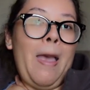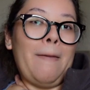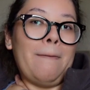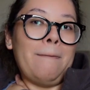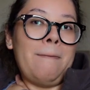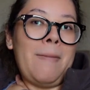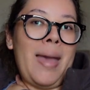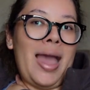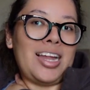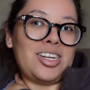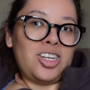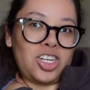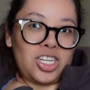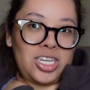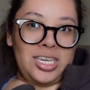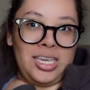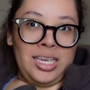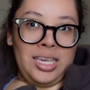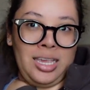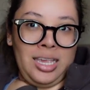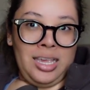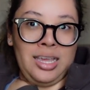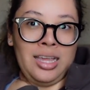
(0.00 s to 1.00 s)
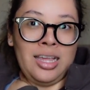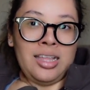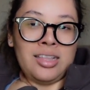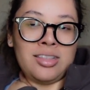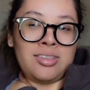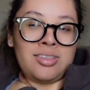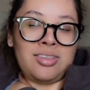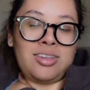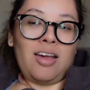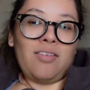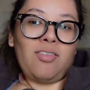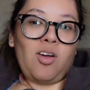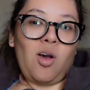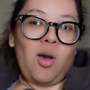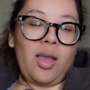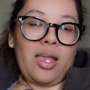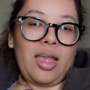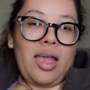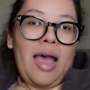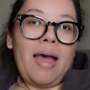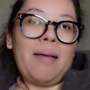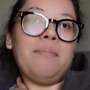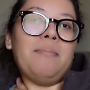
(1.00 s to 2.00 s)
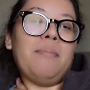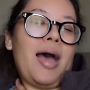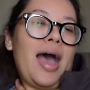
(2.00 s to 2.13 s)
magic-y stuff going on.